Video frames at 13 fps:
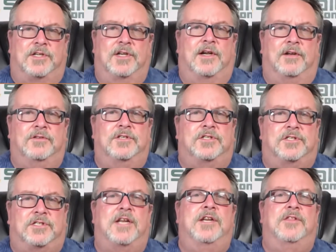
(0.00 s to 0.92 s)
I don't
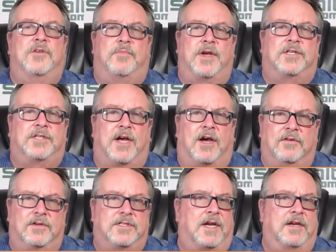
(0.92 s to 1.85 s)
just send you the picks out
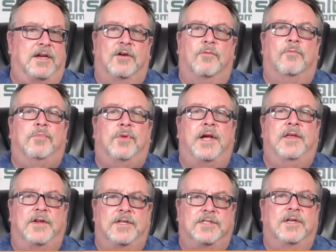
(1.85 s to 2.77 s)
and say you know
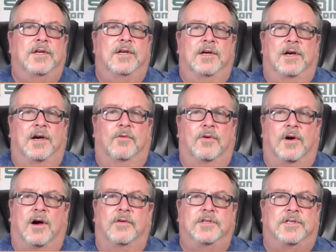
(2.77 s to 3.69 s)
play these. Uh,
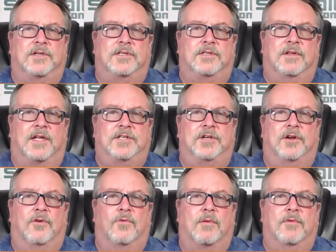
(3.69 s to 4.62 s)
we're always going to let you
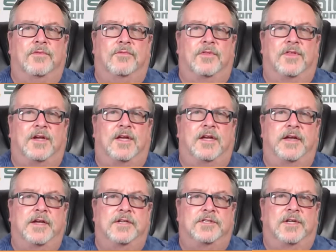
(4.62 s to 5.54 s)
know what we're, thinking
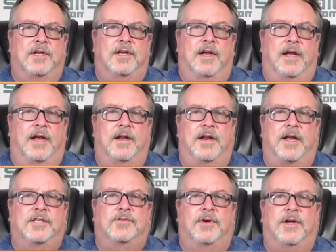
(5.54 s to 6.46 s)
is and
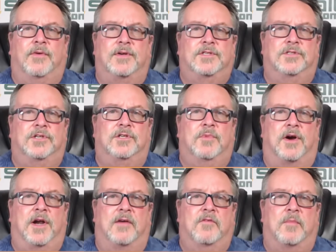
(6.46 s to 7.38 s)
answer any questions that you
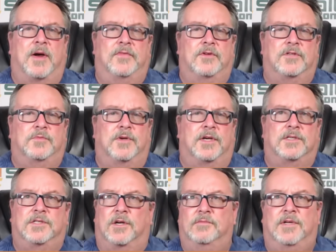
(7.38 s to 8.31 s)
might have about those
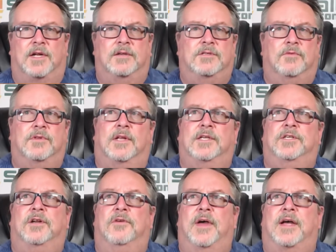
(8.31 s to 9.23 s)
picks. So yeah, just wanted to let
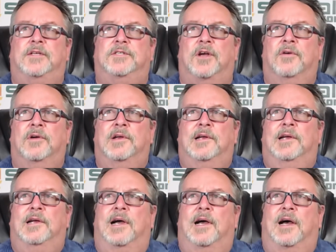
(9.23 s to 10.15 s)
you know that. So
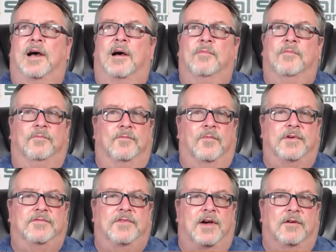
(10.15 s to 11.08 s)
um,
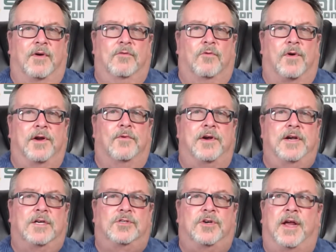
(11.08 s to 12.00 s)
we've uh, went one and one
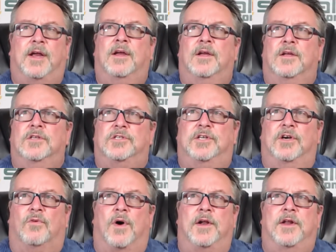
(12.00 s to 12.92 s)
yesterday.
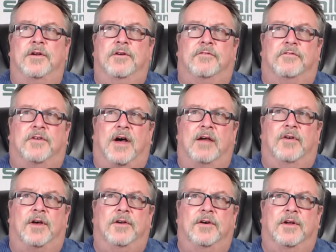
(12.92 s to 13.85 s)
Still one under for
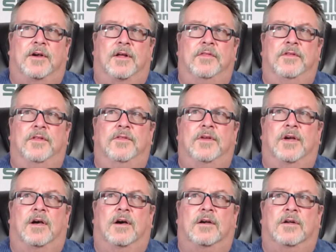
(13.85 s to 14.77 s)
500 on the, the
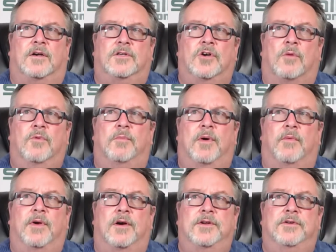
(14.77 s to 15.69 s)
on October,
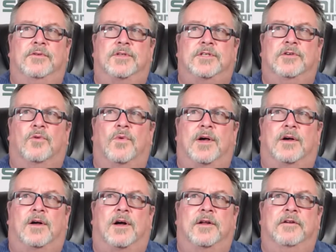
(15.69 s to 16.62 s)
but we are doing still
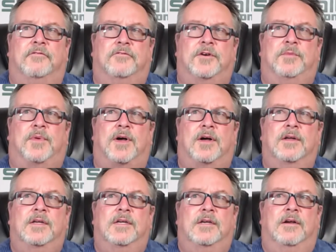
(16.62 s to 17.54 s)
well on
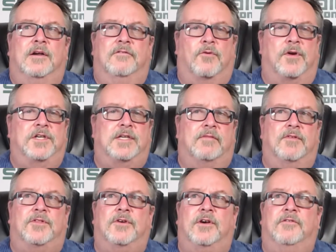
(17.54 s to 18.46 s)
football.
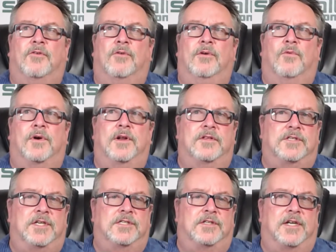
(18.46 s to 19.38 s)
47, 34, and one on the
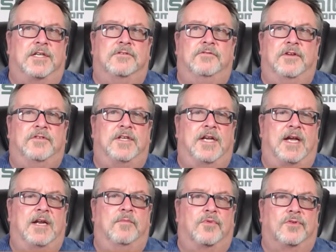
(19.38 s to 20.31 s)
season. That is
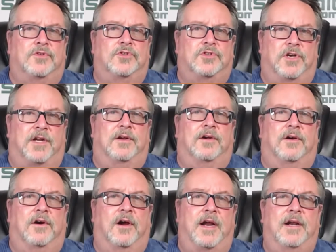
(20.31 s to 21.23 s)
58%.
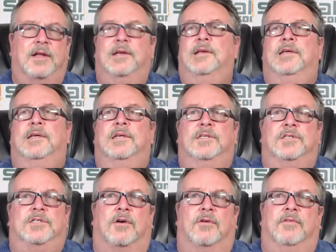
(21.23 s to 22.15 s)
All right.
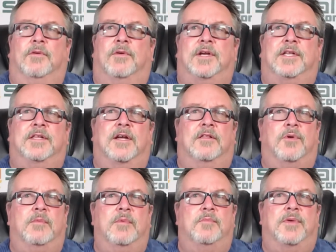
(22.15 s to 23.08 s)
So you want to get down the
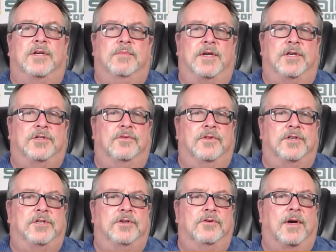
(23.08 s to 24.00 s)
premium picks, make sure
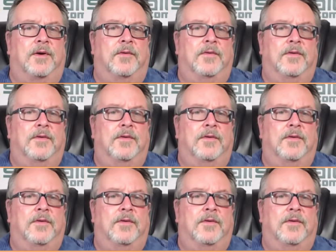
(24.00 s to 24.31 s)
that you uh,